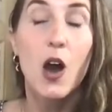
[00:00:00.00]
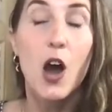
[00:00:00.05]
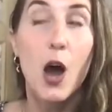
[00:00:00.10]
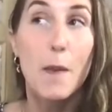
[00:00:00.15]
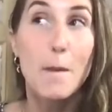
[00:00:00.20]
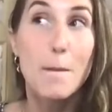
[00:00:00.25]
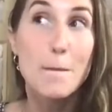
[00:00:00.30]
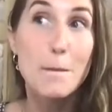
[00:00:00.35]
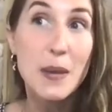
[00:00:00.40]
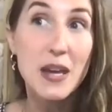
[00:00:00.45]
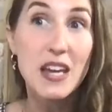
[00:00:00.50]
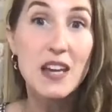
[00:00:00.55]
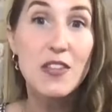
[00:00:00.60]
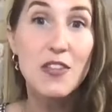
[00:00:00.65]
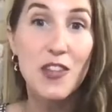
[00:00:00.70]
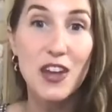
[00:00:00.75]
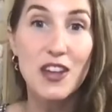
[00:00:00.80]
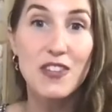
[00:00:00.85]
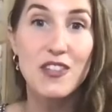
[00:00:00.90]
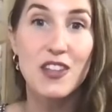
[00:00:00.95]
a big
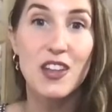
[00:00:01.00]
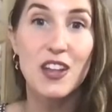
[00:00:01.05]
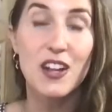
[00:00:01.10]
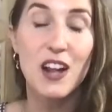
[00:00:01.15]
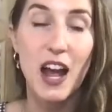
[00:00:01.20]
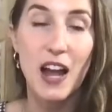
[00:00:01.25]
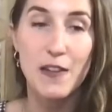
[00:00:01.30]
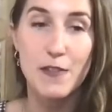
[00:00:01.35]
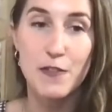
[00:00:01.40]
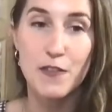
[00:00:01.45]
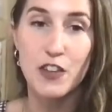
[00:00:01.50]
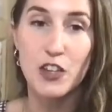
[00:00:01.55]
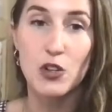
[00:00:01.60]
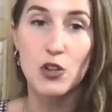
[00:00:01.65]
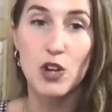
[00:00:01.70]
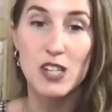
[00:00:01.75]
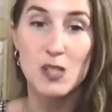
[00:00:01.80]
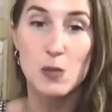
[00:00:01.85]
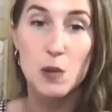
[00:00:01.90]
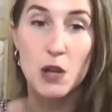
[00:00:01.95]
thing that I
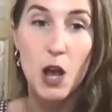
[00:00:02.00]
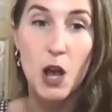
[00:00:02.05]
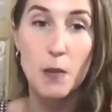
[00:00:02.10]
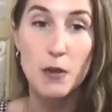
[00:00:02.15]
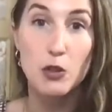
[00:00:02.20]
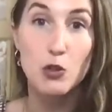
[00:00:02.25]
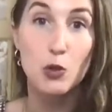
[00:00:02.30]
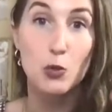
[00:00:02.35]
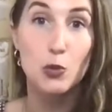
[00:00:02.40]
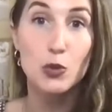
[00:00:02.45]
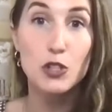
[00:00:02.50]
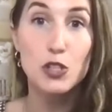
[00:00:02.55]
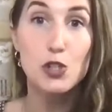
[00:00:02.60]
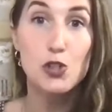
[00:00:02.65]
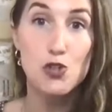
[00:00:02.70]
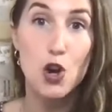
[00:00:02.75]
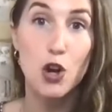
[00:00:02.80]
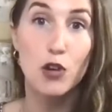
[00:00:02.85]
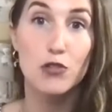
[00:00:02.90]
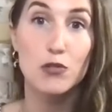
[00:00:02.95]
feel has been coming through really
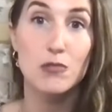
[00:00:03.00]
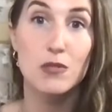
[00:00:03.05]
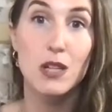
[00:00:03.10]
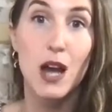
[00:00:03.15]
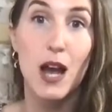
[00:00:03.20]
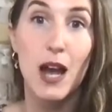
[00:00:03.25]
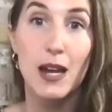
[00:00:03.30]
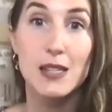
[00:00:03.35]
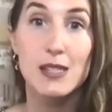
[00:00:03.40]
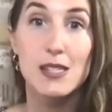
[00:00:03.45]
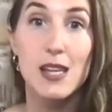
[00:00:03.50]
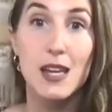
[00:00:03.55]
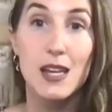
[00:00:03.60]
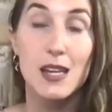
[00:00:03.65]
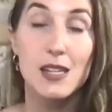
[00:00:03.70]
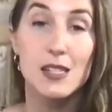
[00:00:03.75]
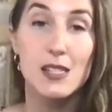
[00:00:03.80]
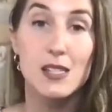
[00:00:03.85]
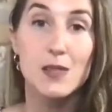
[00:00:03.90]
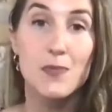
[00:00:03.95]
strong from the guides
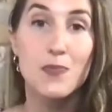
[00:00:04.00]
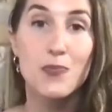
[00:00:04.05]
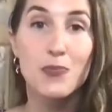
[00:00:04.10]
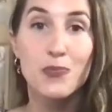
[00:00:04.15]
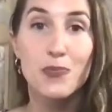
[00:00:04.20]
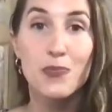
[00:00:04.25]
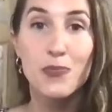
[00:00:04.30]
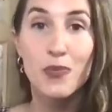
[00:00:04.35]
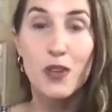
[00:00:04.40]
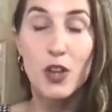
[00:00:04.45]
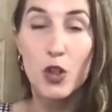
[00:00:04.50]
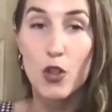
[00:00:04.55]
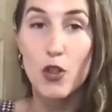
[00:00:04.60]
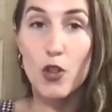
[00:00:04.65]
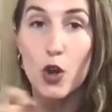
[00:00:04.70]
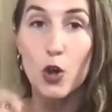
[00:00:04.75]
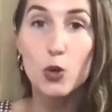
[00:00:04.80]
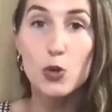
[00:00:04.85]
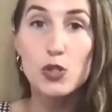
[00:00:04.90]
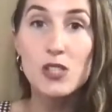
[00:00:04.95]
is
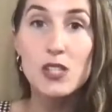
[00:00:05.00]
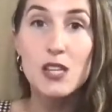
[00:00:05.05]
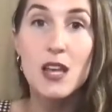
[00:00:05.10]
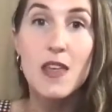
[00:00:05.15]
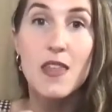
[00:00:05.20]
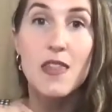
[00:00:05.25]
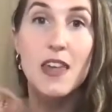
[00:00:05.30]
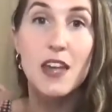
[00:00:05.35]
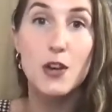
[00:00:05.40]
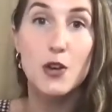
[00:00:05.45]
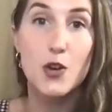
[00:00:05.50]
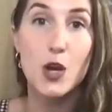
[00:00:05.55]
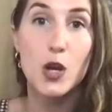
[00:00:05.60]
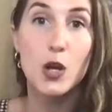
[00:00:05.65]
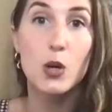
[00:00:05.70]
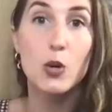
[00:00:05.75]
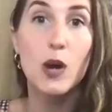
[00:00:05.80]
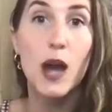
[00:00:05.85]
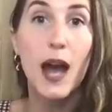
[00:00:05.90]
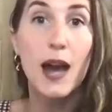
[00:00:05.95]
those that
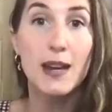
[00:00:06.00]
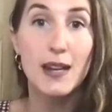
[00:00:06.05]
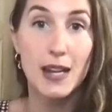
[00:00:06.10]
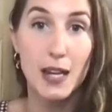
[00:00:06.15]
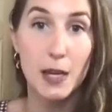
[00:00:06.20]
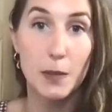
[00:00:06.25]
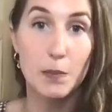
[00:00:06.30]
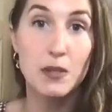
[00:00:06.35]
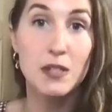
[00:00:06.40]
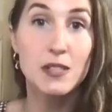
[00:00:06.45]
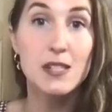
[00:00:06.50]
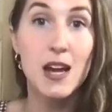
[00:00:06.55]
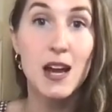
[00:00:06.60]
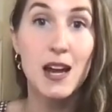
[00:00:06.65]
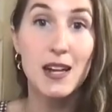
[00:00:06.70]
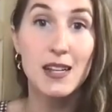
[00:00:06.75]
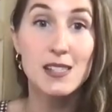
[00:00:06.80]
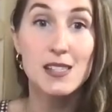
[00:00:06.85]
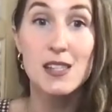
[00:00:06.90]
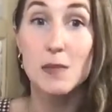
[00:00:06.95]
know how to
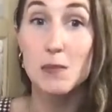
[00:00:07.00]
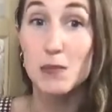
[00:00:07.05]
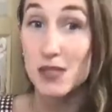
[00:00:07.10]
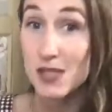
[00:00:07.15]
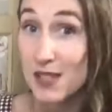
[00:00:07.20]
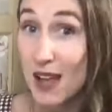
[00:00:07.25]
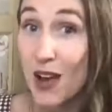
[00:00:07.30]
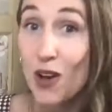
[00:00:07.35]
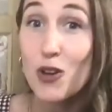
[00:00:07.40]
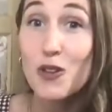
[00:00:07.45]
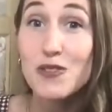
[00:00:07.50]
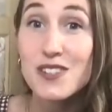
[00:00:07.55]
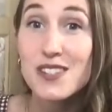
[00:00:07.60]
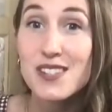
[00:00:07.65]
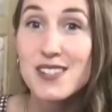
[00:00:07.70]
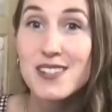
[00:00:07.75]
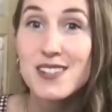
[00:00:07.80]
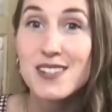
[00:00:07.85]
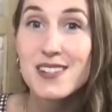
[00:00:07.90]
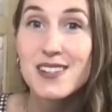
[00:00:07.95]
hypnotize themselves
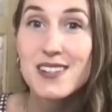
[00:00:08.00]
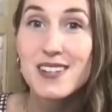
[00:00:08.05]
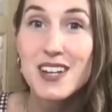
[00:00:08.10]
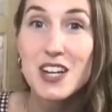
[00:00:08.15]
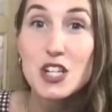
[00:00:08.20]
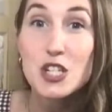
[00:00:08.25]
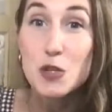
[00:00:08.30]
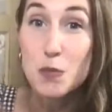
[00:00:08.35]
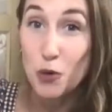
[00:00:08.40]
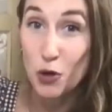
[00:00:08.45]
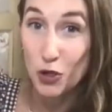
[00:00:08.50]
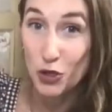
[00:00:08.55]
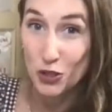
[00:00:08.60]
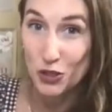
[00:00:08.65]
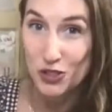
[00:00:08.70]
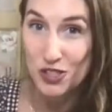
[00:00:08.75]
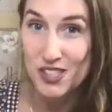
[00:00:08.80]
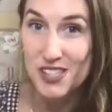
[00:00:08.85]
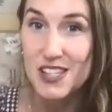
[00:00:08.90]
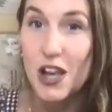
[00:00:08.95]
to put
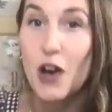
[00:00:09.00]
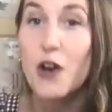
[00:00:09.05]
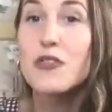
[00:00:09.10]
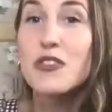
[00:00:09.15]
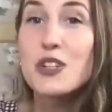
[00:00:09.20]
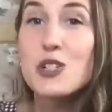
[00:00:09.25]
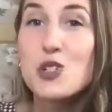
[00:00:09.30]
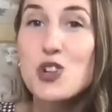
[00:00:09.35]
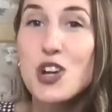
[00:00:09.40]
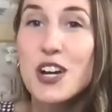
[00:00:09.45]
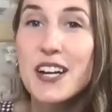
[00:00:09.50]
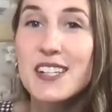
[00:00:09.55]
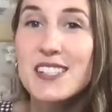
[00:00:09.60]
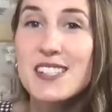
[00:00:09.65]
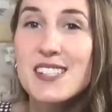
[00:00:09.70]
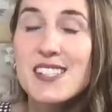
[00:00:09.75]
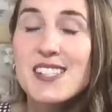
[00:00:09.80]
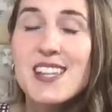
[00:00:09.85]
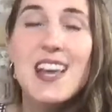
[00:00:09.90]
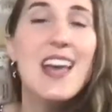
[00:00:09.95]
yourself in a
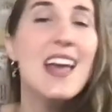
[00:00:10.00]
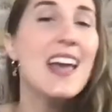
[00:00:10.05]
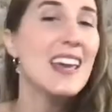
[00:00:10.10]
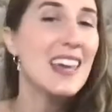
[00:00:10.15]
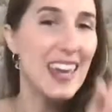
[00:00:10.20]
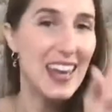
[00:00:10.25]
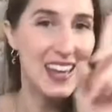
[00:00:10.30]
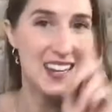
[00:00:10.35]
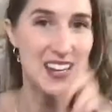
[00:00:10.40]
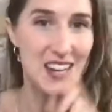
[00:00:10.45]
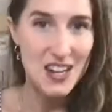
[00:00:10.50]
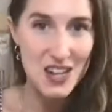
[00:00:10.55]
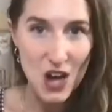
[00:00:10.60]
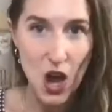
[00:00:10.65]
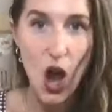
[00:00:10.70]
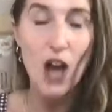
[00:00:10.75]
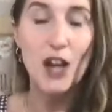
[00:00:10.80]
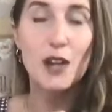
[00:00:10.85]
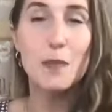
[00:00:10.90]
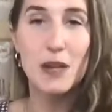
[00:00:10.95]
trance
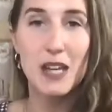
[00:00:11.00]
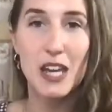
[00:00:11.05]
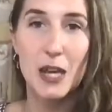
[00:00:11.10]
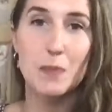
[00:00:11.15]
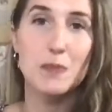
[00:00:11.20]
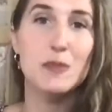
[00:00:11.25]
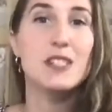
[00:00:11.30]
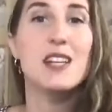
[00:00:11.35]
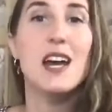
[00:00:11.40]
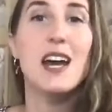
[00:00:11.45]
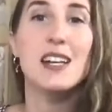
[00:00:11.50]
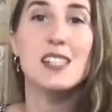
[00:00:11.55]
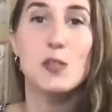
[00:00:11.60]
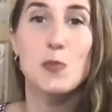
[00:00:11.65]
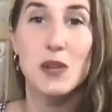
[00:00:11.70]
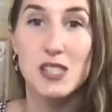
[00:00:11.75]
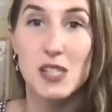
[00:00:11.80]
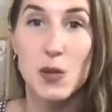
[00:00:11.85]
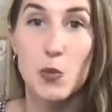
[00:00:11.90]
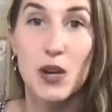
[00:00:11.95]
cannot be hypnotized
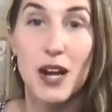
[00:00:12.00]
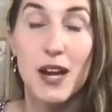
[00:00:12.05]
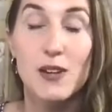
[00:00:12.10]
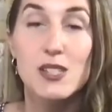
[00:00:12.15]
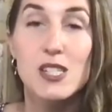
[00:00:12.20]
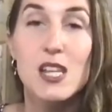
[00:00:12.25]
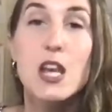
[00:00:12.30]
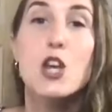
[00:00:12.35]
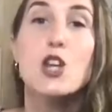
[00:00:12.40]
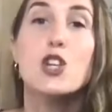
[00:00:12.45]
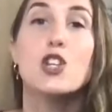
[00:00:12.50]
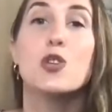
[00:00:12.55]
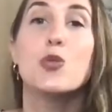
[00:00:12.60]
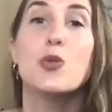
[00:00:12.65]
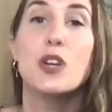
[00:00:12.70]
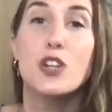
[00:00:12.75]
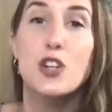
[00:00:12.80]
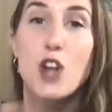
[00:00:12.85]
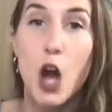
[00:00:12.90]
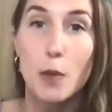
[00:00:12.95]
by someone else. You
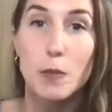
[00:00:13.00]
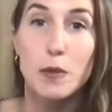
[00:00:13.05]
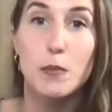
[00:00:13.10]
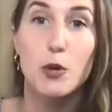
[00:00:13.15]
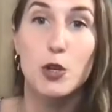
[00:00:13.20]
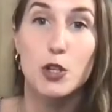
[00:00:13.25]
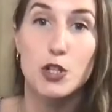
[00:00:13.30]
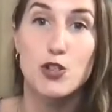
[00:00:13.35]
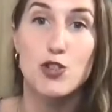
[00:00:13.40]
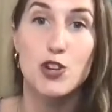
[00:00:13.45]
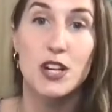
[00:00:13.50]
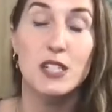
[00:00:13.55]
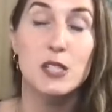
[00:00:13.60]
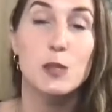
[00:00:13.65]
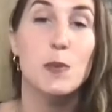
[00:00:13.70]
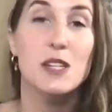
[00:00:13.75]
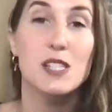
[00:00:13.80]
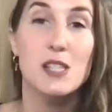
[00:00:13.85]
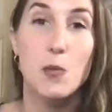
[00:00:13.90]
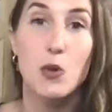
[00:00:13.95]
cannot be put in a trance
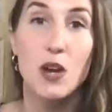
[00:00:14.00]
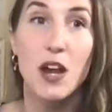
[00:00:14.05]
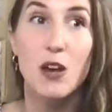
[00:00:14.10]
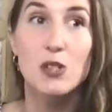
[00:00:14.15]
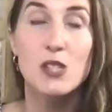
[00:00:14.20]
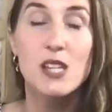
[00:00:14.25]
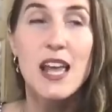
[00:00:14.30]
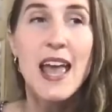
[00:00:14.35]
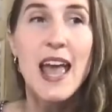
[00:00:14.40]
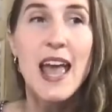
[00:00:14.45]
by someone else.